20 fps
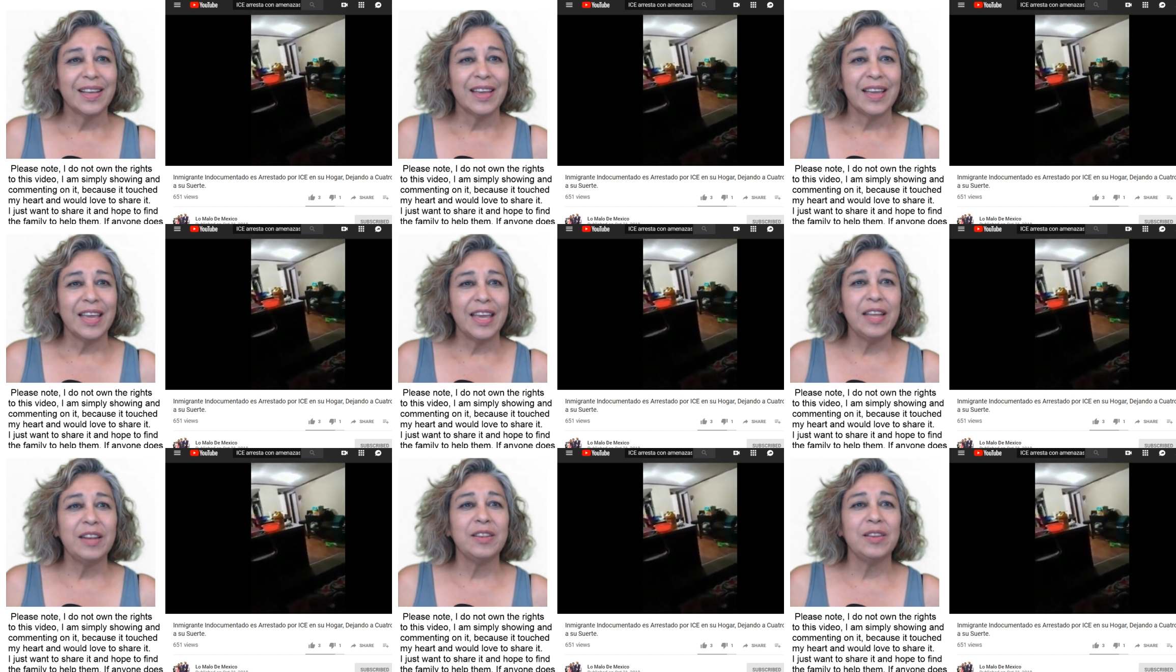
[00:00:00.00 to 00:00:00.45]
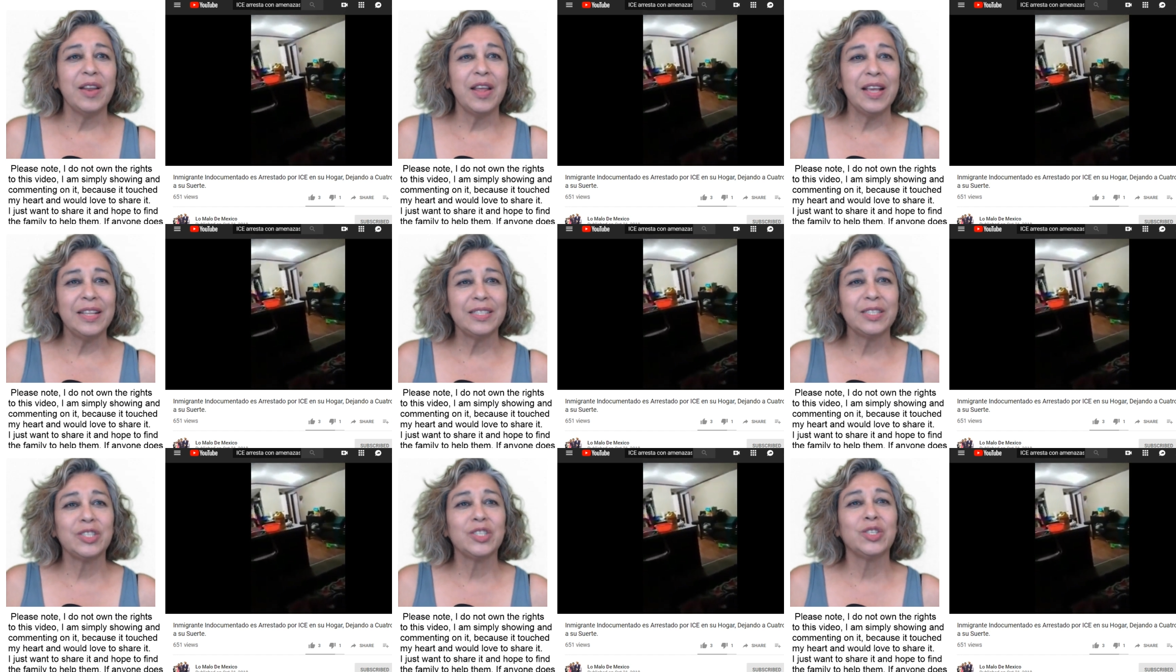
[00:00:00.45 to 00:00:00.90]
it,
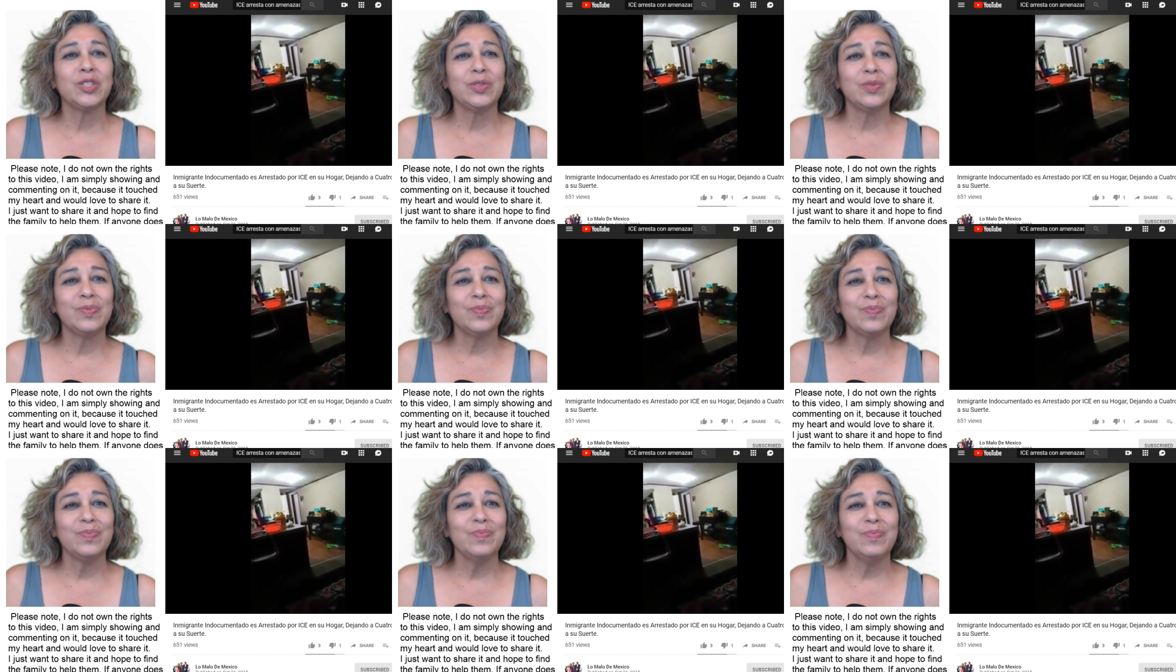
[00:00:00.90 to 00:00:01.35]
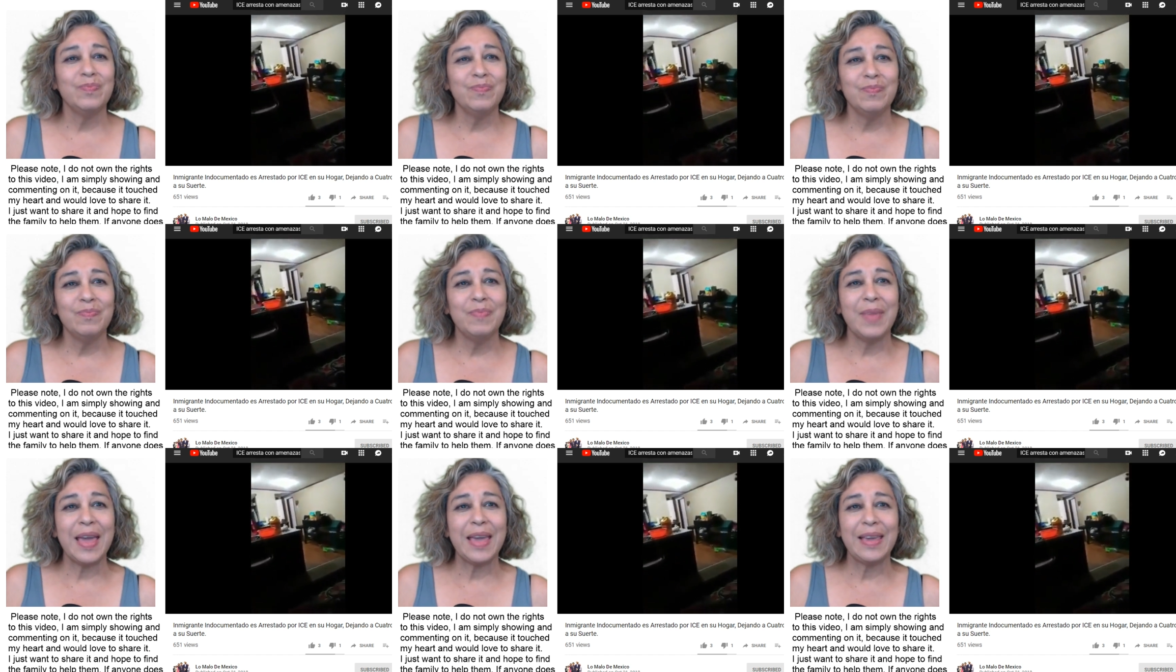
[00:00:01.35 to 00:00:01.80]
it's
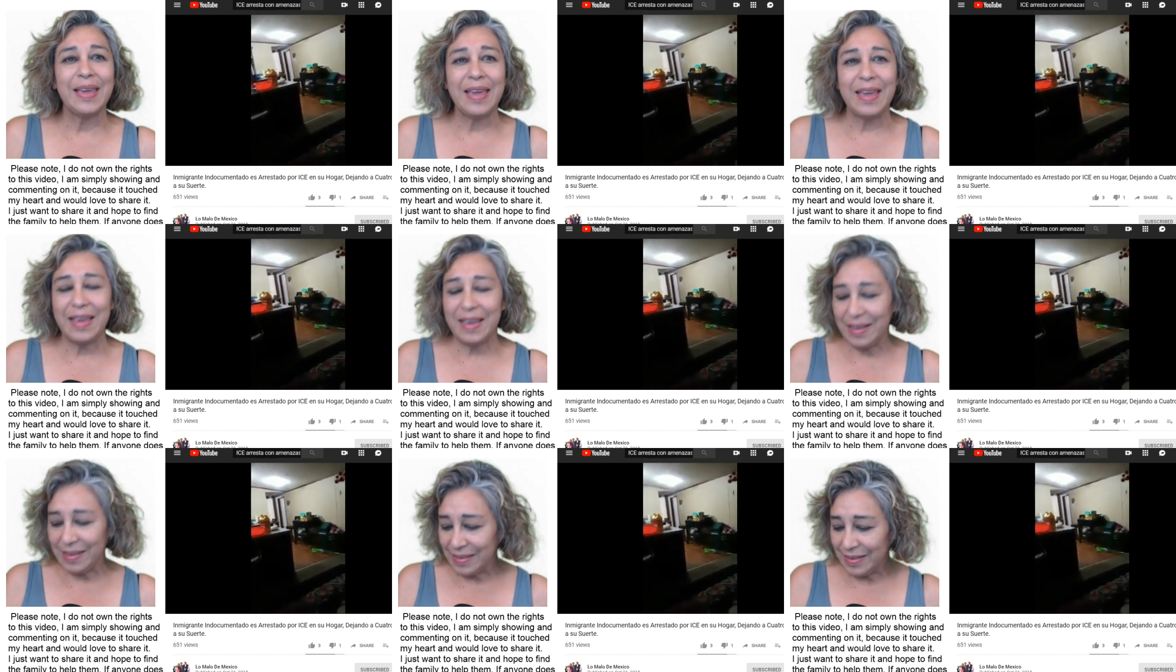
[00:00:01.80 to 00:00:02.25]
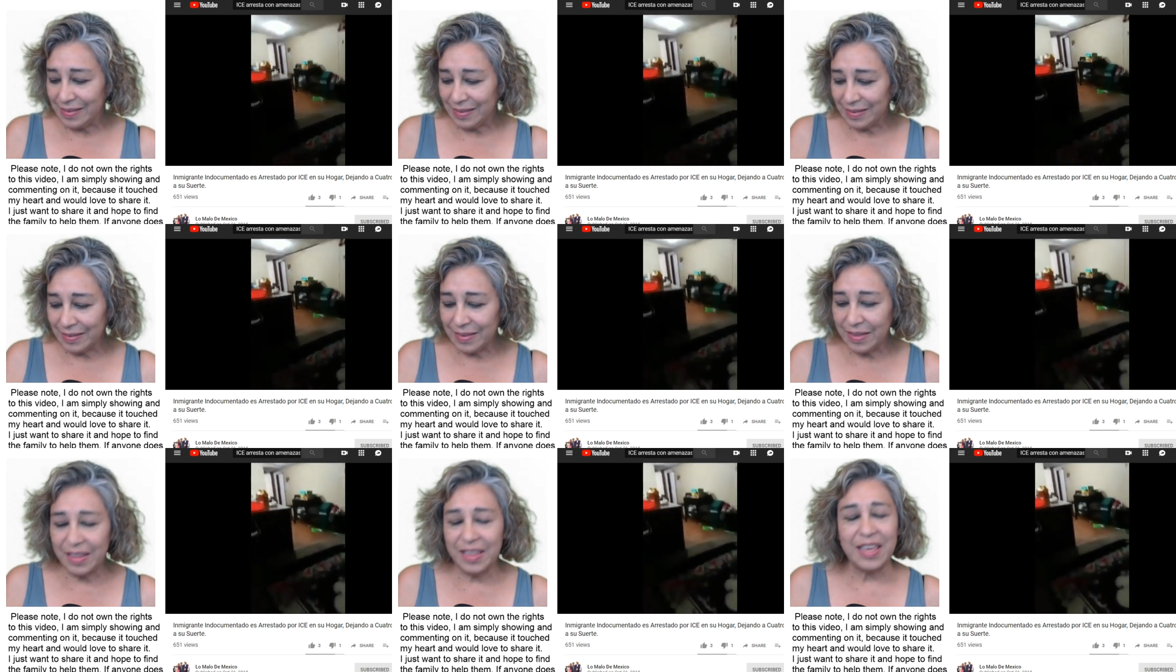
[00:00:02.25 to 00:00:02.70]
making
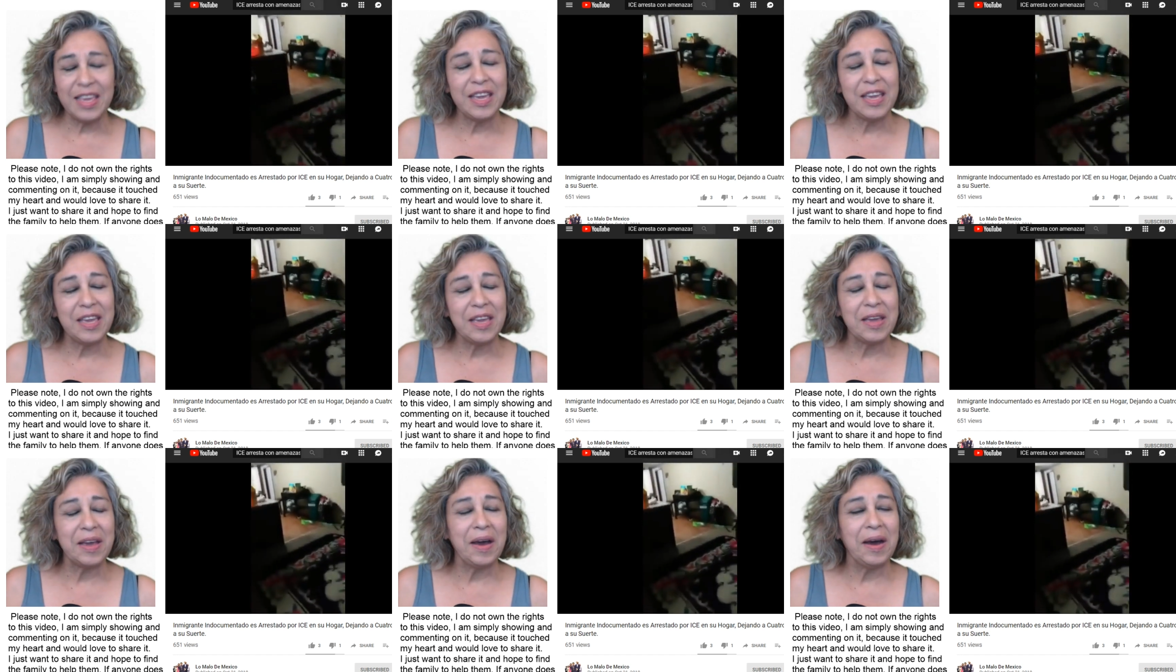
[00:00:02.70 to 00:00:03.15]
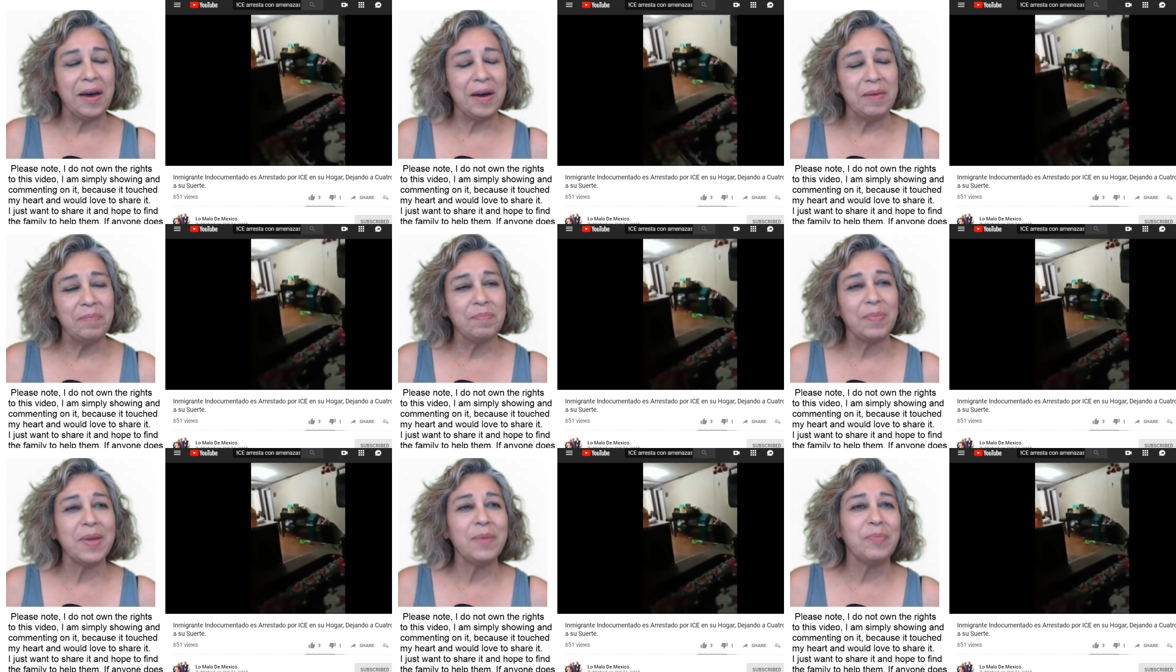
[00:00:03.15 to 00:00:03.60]
the uh,
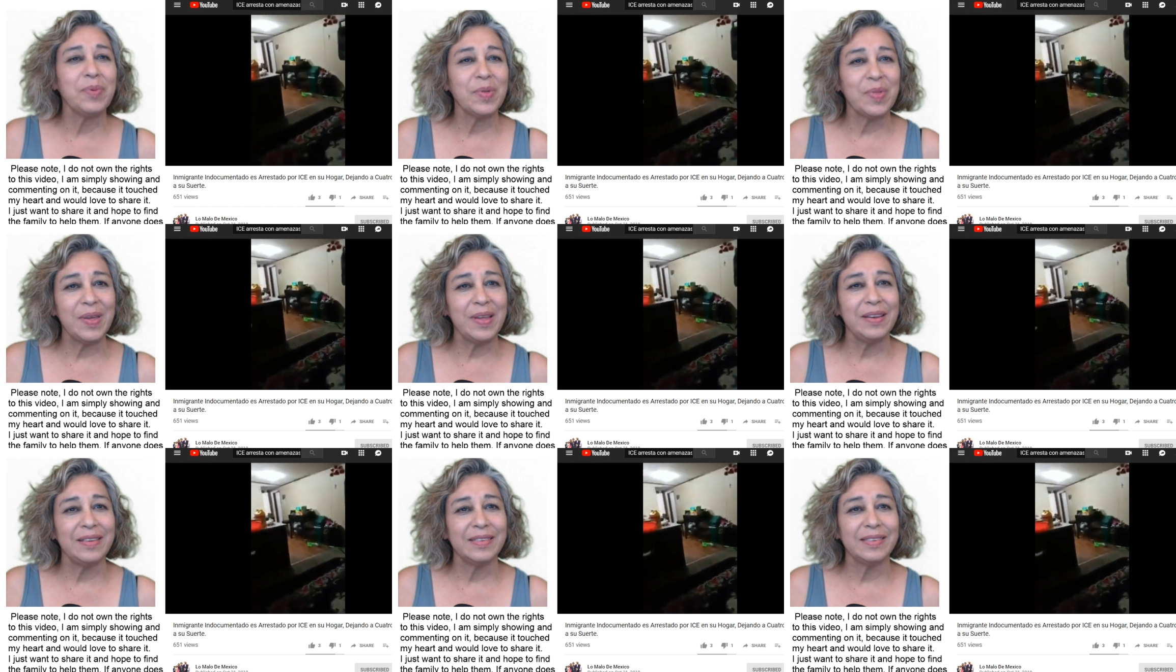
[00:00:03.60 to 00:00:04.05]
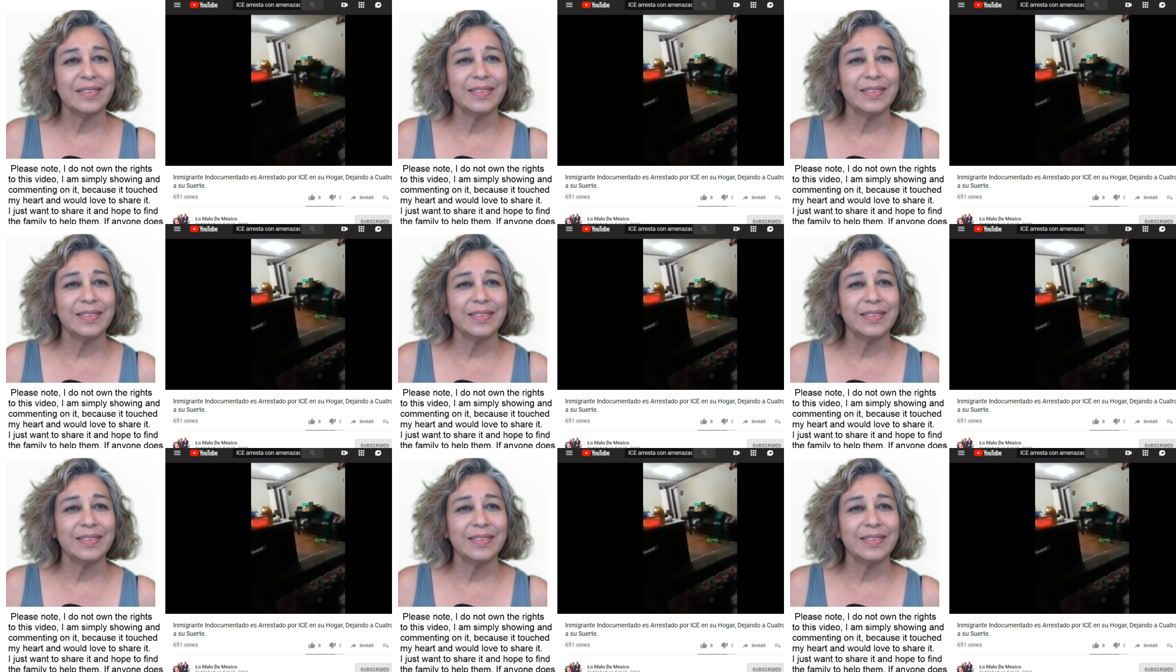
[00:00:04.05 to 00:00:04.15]
people that